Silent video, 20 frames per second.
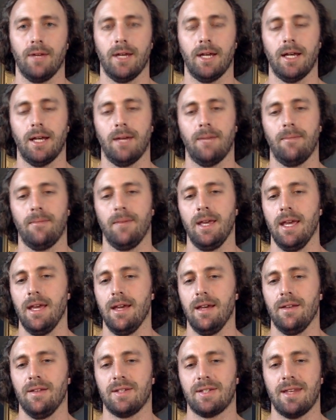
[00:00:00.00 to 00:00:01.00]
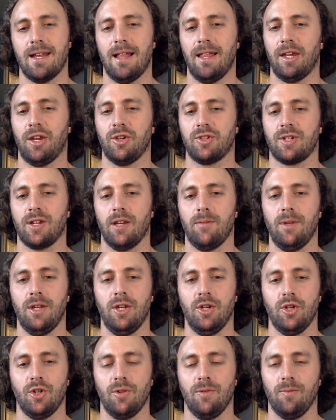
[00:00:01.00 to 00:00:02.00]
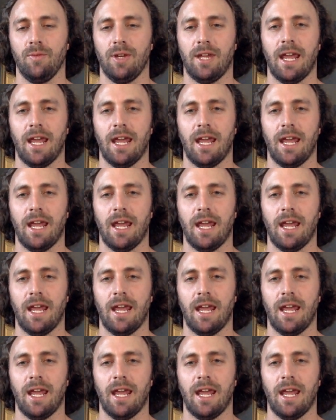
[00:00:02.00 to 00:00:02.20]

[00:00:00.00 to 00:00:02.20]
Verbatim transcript: Um, it's not like it's going to be,